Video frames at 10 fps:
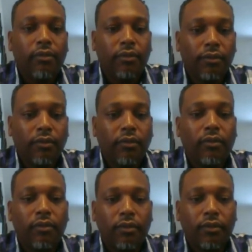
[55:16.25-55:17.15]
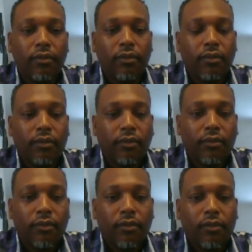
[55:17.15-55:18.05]
they're a conservative. In their
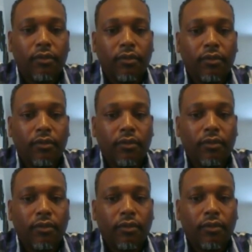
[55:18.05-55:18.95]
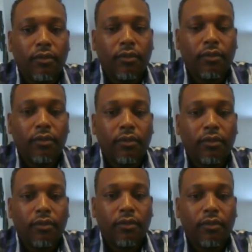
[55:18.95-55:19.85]
everyday, just
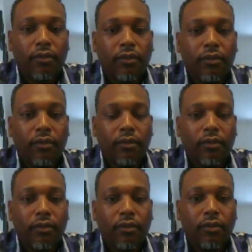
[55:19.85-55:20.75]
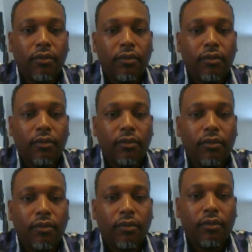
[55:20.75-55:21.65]
their
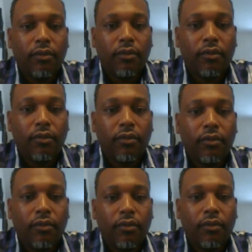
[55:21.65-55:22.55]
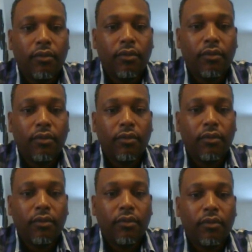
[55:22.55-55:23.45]
affairs, they
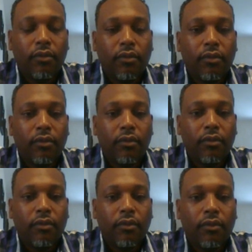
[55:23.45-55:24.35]
apply conservatism.